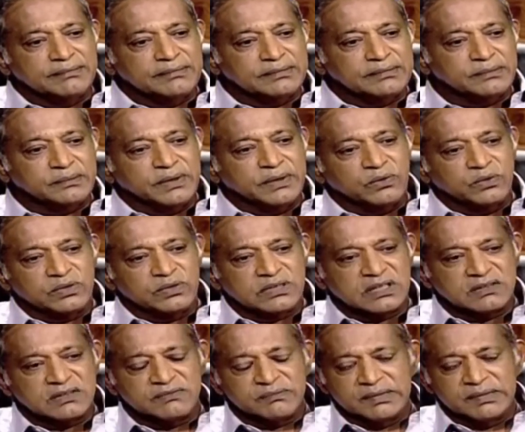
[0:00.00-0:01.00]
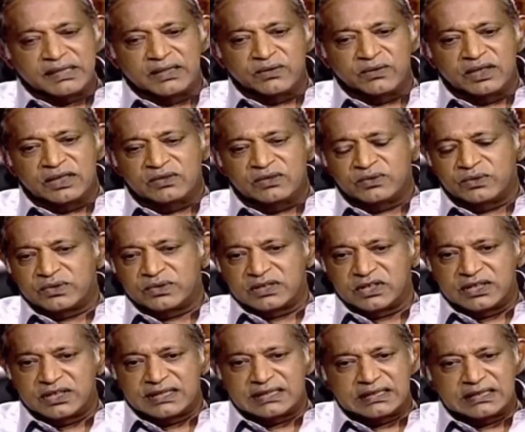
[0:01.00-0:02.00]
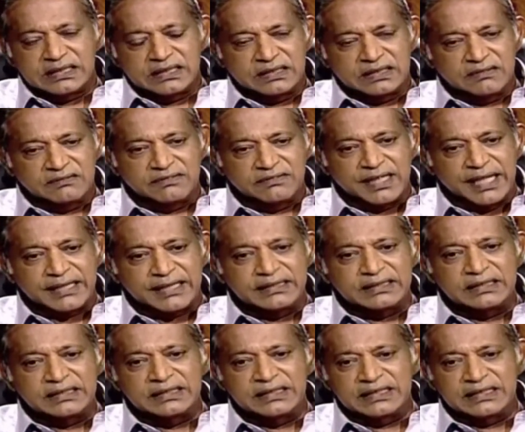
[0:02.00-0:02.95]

we could sort of be going into a sheer state of anarchy,